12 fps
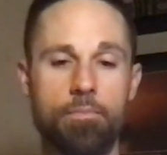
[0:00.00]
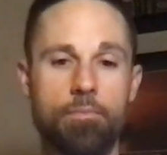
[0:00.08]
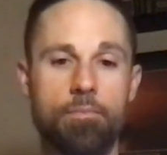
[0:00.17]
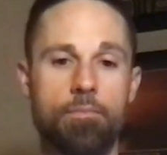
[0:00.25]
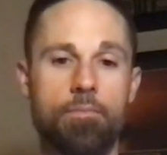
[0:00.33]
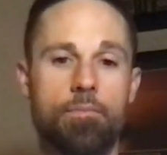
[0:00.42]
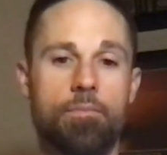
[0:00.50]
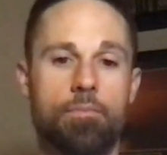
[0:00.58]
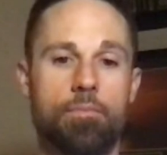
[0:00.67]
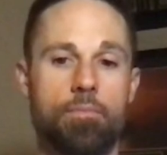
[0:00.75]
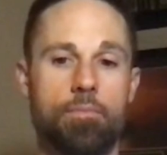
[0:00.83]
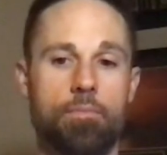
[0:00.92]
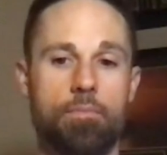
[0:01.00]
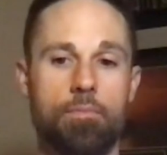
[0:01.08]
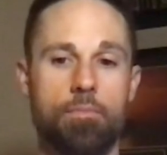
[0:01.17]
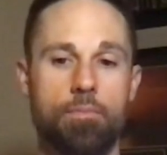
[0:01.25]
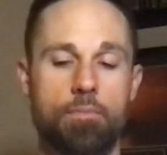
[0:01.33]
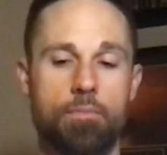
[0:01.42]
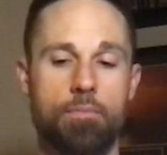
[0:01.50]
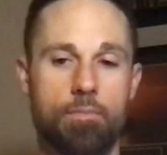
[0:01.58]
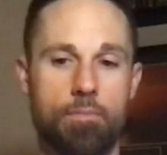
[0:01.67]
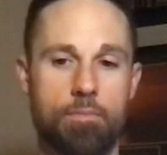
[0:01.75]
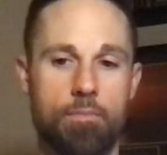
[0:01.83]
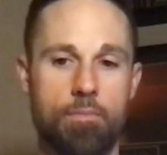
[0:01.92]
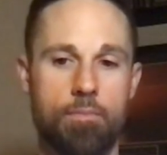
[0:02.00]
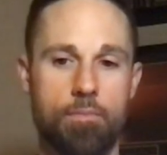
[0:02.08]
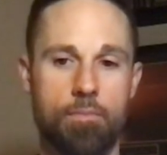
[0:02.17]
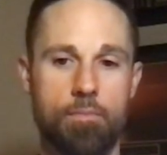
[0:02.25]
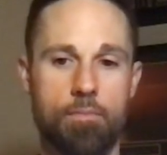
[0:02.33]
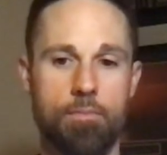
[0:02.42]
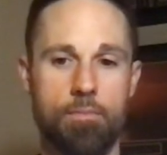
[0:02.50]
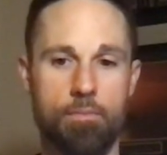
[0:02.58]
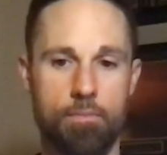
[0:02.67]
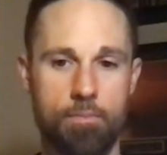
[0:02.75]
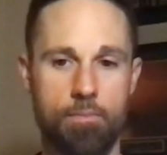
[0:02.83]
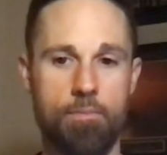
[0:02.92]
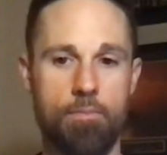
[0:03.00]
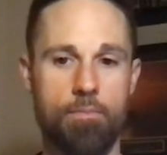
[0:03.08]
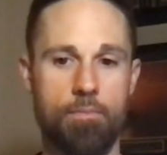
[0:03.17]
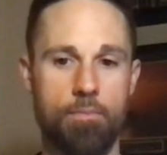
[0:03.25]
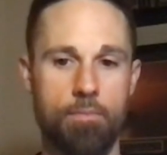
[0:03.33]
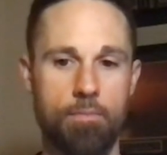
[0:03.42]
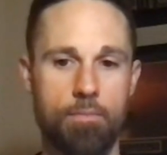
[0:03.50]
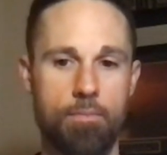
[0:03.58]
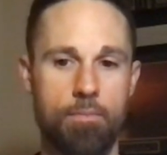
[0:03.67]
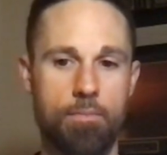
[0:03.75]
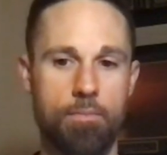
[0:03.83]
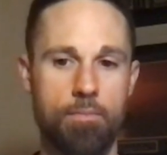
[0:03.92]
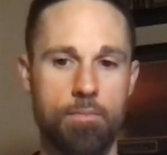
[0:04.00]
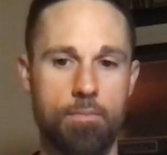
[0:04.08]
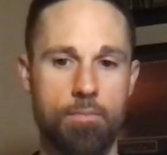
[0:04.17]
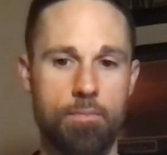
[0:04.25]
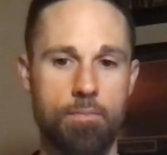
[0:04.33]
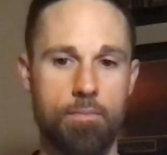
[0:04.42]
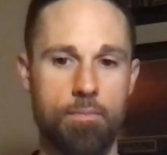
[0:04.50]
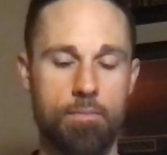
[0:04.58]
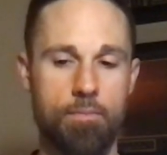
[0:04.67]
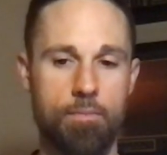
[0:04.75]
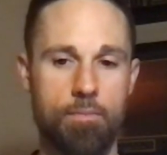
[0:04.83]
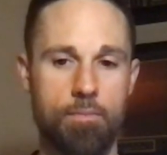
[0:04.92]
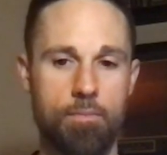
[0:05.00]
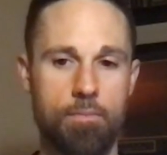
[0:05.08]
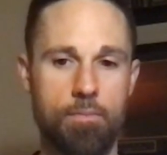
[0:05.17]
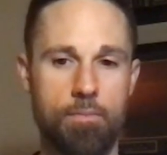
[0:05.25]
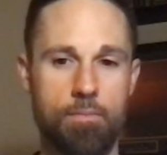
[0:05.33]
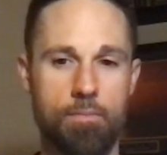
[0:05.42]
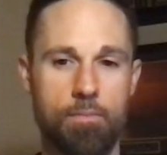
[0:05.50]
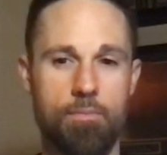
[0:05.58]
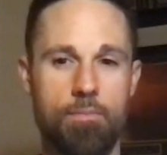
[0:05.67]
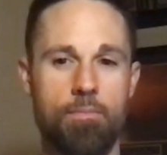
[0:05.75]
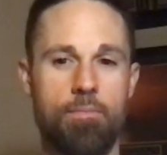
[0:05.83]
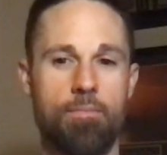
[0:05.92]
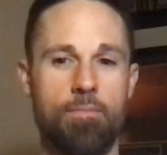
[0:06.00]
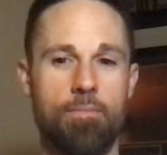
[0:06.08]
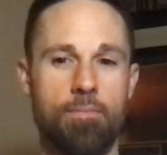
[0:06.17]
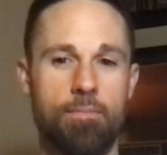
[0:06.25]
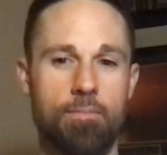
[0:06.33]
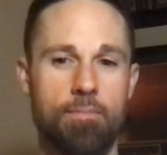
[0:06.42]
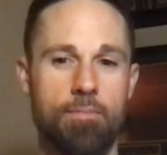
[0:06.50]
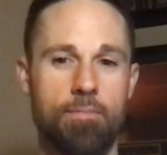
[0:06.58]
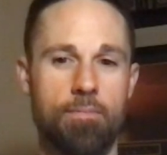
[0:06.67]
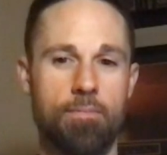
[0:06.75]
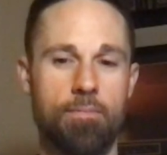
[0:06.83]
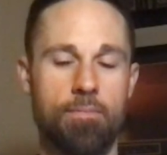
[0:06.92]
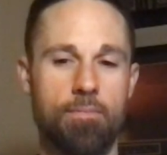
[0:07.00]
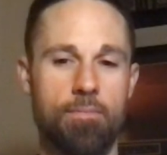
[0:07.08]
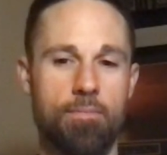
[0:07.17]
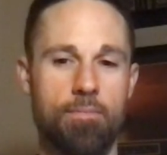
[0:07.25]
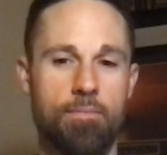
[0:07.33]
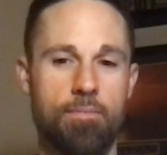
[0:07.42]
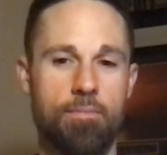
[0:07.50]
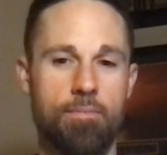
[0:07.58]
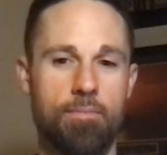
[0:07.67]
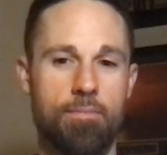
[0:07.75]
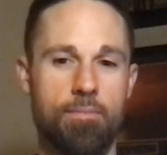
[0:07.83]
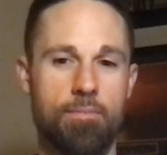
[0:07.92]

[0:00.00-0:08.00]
[no speech]